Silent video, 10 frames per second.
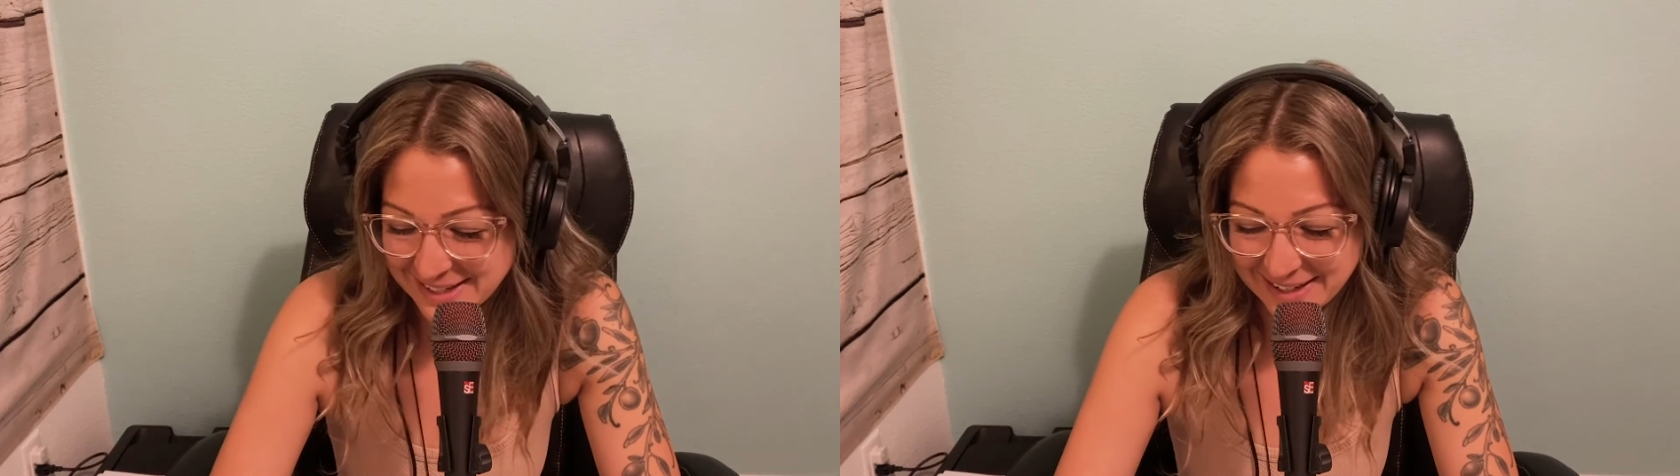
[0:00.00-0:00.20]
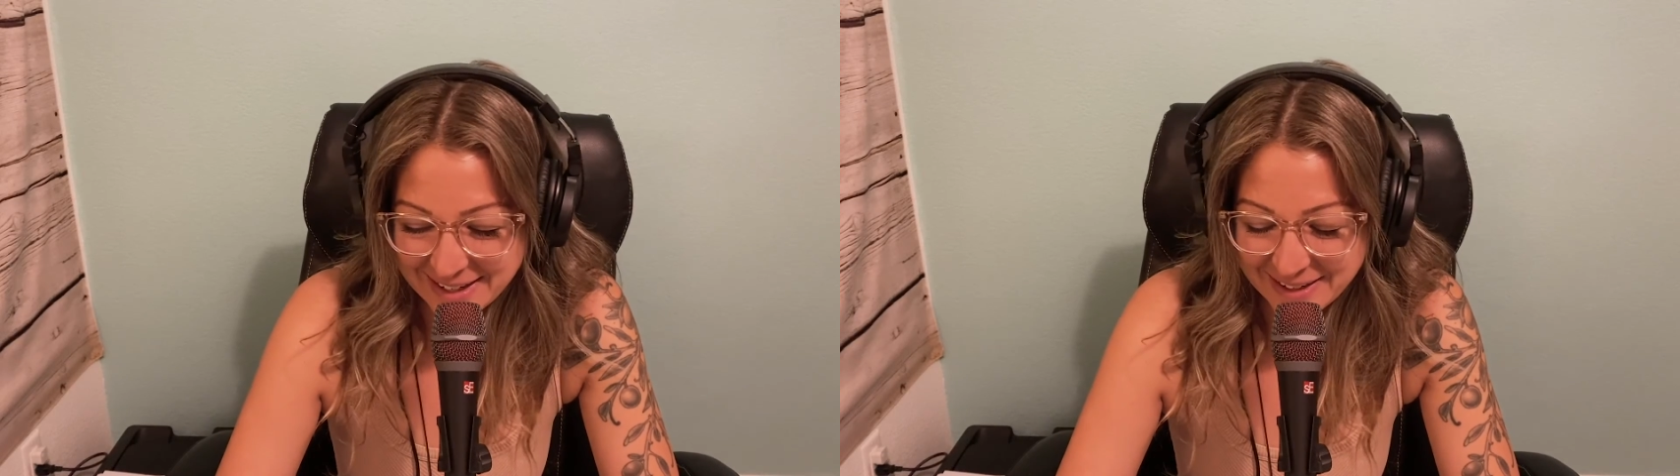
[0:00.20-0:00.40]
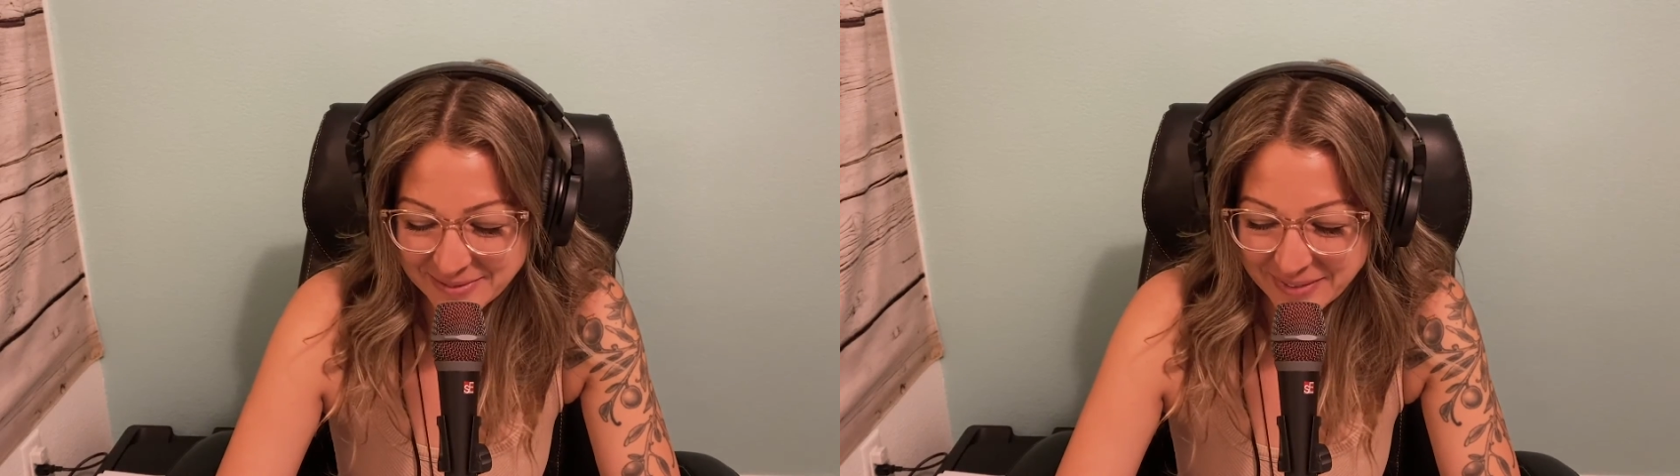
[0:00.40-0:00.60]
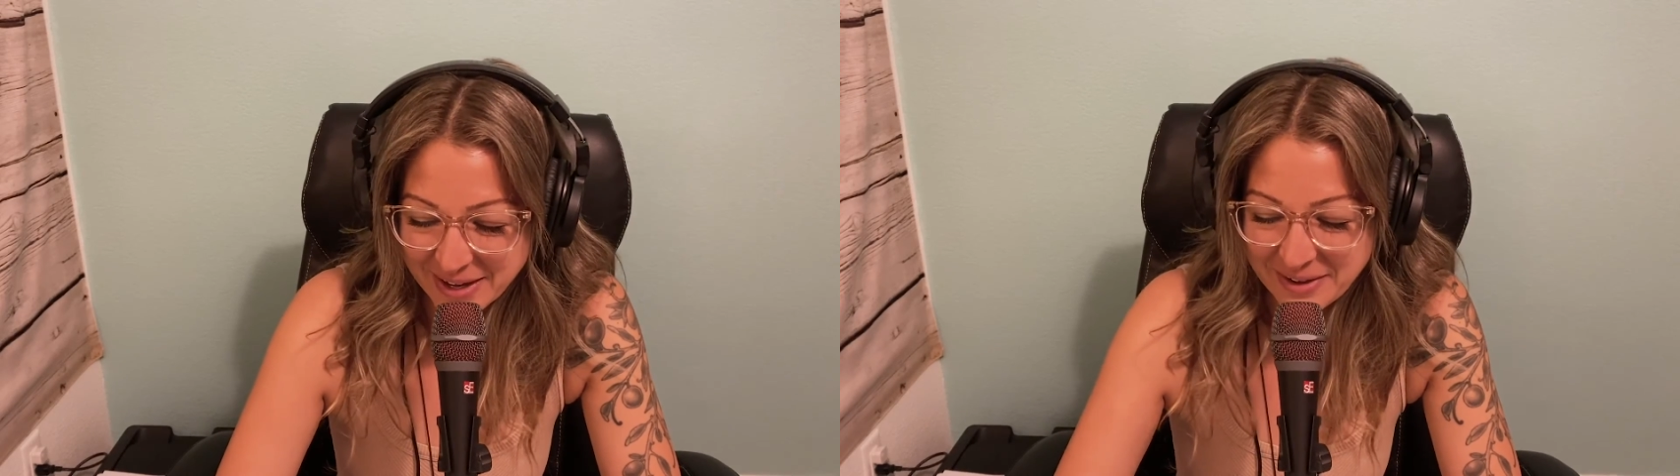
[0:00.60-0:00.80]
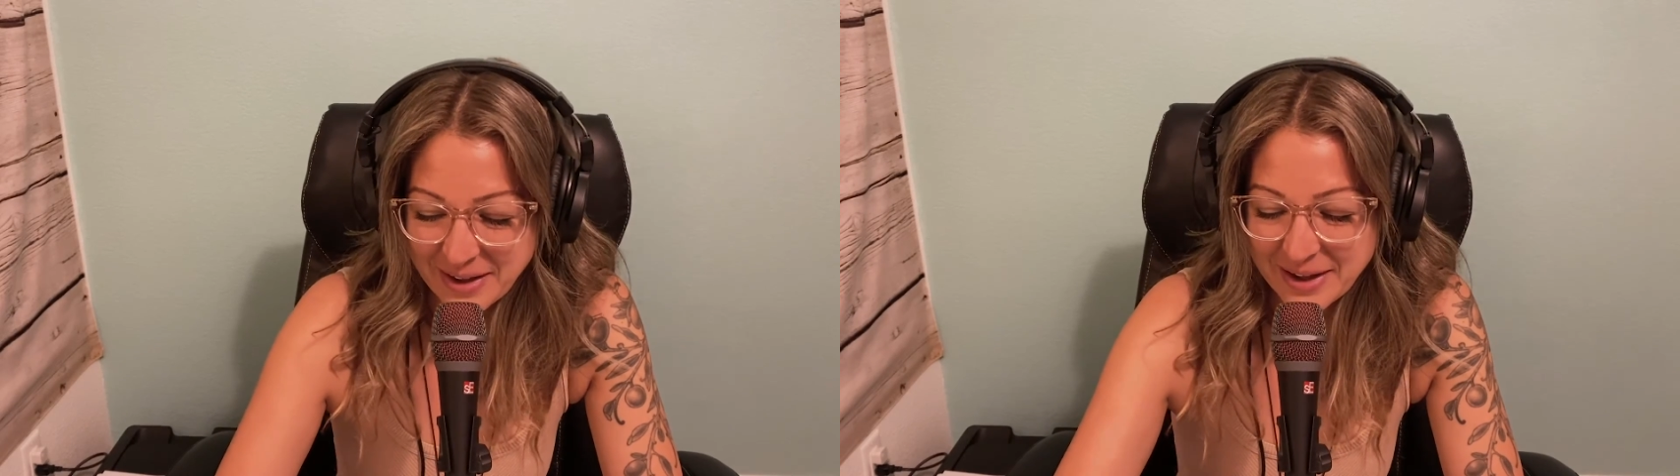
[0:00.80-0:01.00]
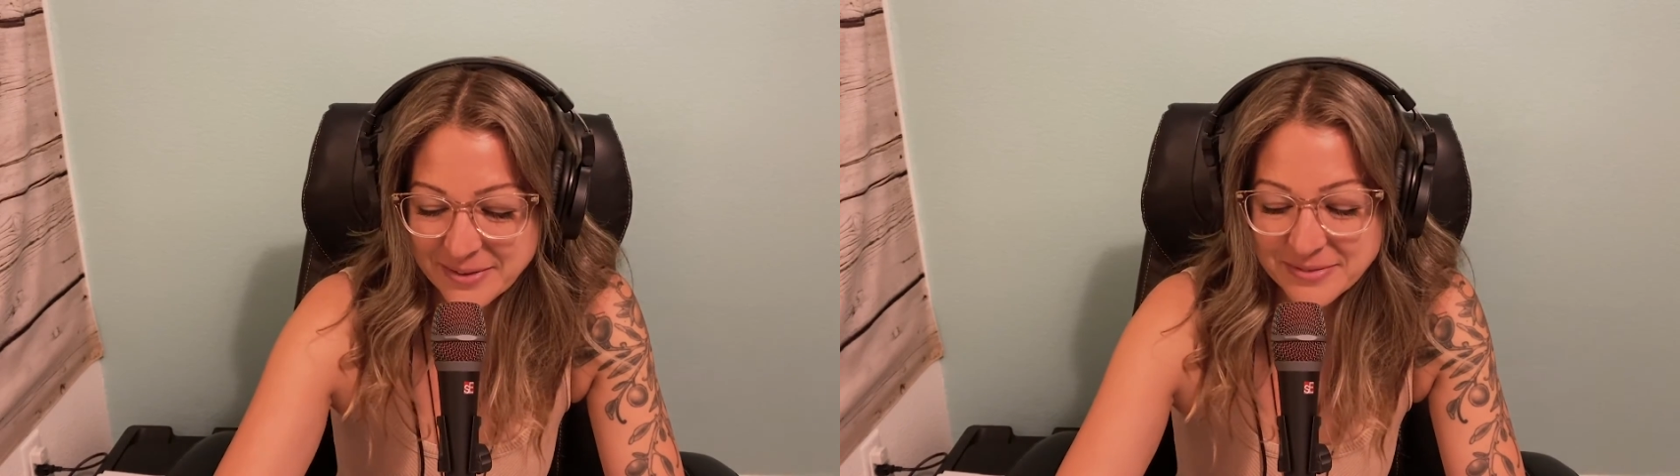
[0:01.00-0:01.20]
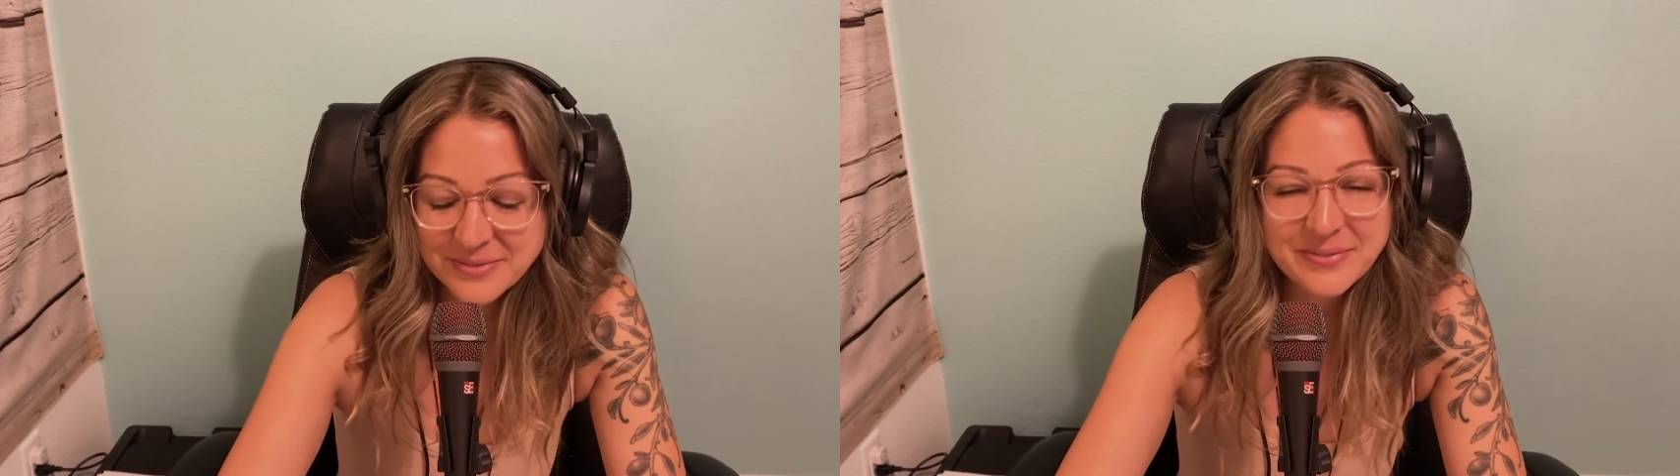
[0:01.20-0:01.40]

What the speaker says: I'm,